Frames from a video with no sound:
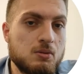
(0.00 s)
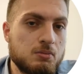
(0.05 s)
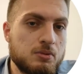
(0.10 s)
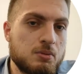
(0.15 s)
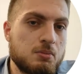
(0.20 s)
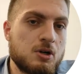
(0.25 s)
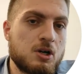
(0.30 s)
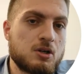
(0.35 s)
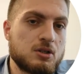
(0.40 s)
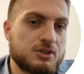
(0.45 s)

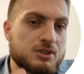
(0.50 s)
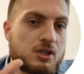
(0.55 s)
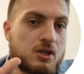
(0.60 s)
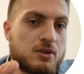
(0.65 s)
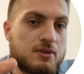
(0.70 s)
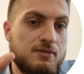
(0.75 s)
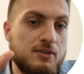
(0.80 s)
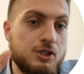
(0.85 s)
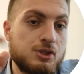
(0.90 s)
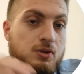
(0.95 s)

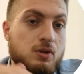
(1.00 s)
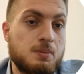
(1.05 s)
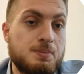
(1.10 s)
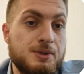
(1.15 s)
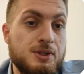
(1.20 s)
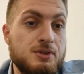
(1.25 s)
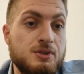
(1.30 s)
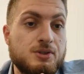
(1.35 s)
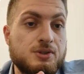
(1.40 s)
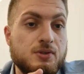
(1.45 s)
the visual
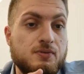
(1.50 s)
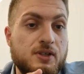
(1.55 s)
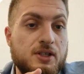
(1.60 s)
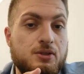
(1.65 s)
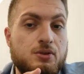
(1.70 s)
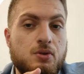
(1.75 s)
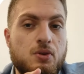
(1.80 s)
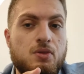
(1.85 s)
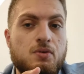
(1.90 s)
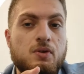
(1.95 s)
appearance of
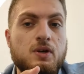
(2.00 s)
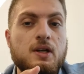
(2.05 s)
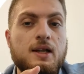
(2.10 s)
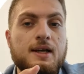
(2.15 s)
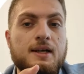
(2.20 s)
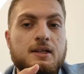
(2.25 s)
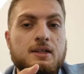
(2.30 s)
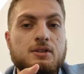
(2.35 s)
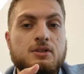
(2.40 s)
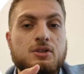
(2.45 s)
a
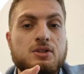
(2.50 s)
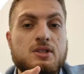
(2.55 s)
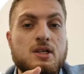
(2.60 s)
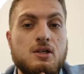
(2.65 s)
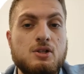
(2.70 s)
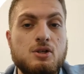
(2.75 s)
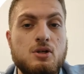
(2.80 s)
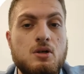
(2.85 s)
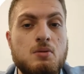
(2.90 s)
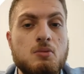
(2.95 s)
three-legged
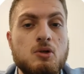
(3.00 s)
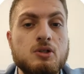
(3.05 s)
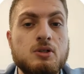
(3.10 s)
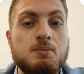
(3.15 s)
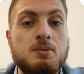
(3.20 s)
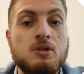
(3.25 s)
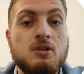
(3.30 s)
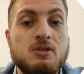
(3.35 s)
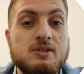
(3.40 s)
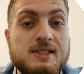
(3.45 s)
intersection in
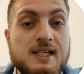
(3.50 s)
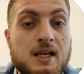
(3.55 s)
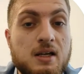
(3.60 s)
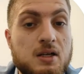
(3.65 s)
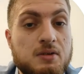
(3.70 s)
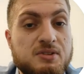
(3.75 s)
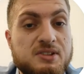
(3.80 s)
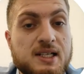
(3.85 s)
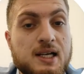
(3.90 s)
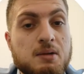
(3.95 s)
multiple
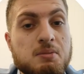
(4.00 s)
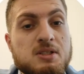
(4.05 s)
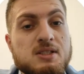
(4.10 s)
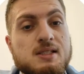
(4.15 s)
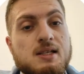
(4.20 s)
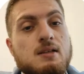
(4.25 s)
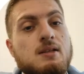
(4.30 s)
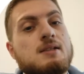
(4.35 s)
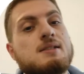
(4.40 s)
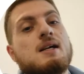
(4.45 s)
consecutive
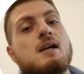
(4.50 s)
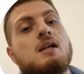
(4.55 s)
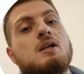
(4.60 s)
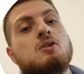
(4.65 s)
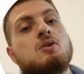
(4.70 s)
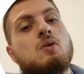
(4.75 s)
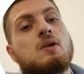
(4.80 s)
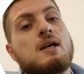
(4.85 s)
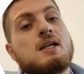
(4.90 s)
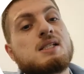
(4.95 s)
segments and
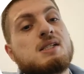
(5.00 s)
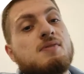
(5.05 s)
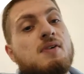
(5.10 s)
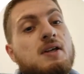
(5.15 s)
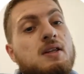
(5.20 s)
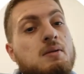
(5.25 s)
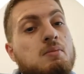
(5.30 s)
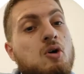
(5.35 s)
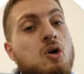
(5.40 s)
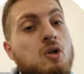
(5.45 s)
decided to
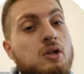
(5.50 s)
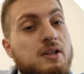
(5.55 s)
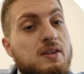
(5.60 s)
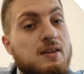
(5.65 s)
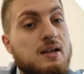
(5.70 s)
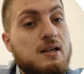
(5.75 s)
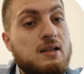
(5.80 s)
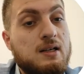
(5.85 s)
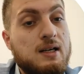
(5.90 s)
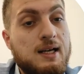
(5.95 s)
classify them all in
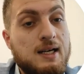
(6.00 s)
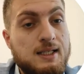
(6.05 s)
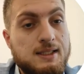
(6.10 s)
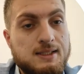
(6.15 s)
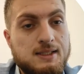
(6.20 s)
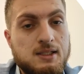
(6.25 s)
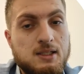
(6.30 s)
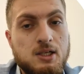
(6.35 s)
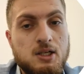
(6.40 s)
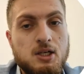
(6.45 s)
that
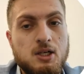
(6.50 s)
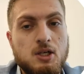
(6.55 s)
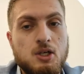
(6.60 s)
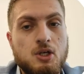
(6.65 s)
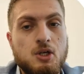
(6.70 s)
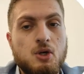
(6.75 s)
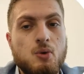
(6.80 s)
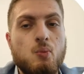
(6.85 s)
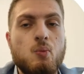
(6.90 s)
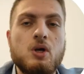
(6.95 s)
class,
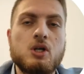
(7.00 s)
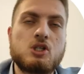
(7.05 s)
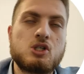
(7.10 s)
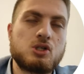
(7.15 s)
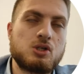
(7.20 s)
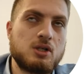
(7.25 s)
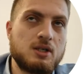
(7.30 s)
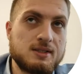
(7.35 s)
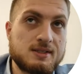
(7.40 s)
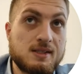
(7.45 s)

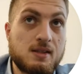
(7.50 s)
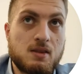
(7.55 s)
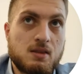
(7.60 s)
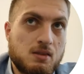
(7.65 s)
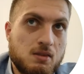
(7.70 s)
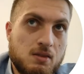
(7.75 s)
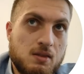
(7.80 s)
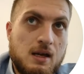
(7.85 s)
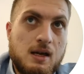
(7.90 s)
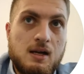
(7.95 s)
which
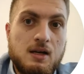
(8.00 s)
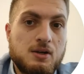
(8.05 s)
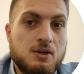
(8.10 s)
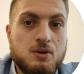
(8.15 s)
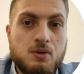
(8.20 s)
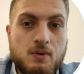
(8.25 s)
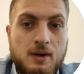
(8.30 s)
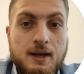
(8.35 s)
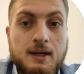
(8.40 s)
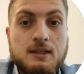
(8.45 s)
isn't that
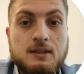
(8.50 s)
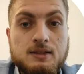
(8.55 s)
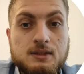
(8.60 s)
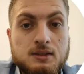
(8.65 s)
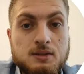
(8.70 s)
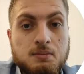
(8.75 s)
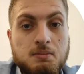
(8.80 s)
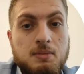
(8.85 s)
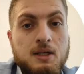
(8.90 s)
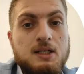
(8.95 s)

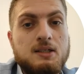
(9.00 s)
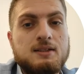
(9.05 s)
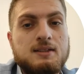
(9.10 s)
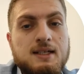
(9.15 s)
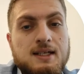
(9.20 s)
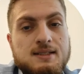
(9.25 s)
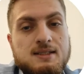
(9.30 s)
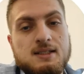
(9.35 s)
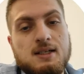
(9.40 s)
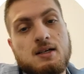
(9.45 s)
incorrect, but it
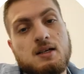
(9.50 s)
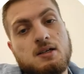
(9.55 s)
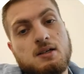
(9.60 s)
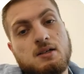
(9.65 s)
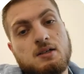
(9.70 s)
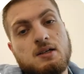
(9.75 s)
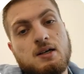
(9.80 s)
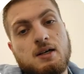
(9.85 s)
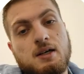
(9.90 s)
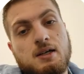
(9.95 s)
does not
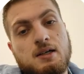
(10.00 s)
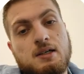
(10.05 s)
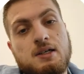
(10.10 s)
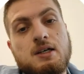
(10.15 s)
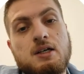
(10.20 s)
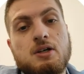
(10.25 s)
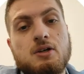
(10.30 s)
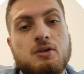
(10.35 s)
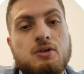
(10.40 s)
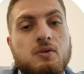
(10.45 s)

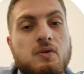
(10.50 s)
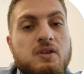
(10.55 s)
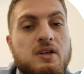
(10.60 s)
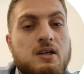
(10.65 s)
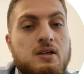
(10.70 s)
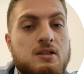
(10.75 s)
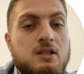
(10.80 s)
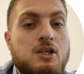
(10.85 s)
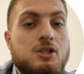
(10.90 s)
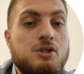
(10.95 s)
adhere to the
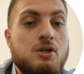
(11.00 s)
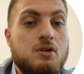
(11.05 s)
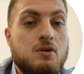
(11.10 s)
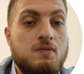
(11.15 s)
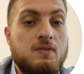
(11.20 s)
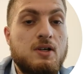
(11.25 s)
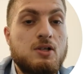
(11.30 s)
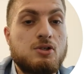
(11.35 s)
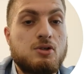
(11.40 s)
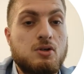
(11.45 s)
annotation
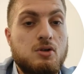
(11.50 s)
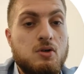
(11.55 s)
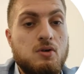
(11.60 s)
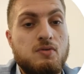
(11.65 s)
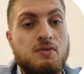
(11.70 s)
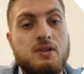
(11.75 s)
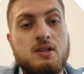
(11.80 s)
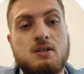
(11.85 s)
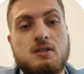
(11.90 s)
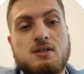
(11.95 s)
convention
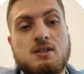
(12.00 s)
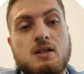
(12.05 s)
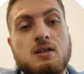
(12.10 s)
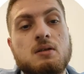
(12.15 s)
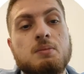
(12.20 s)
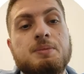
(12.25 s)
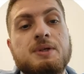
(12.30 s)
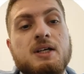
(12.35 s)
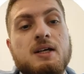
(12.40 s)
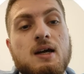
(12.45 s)
of the
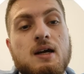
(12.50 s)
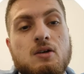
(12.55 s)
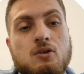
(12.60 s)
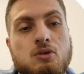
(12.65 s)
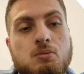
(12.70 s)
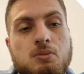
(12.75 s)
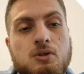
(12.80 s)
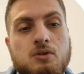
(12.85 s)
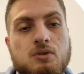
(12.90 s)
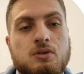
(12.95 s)
single peak
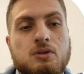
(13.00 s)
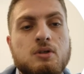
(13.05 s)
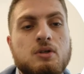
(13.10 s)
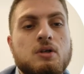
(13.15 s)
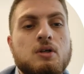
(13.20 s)
attribute.